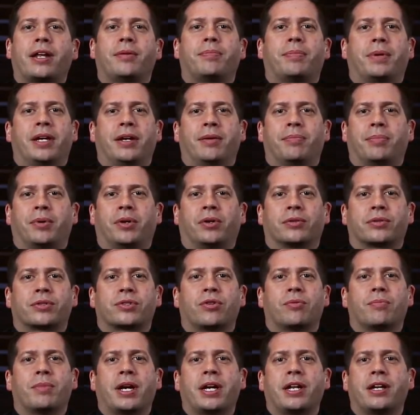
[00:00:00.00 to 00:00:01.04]
people,
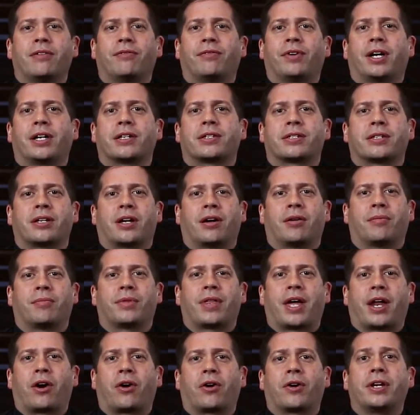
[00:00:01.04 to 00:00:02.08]
so many of us um,
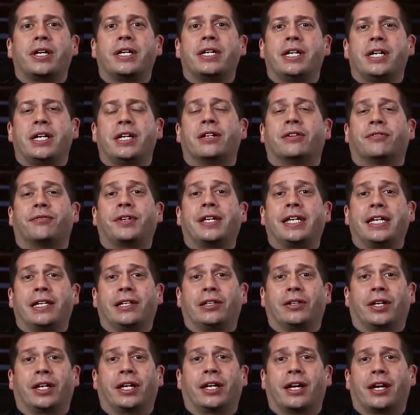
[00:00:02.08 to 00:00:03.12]
that are in need of
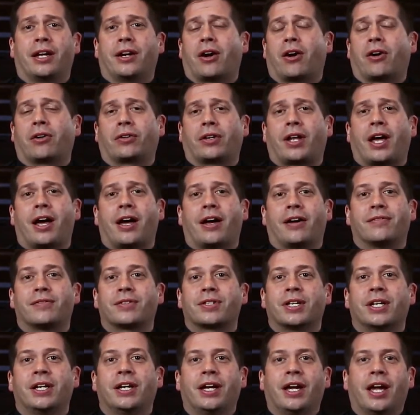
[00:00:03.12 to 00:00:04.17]
healing in our lives.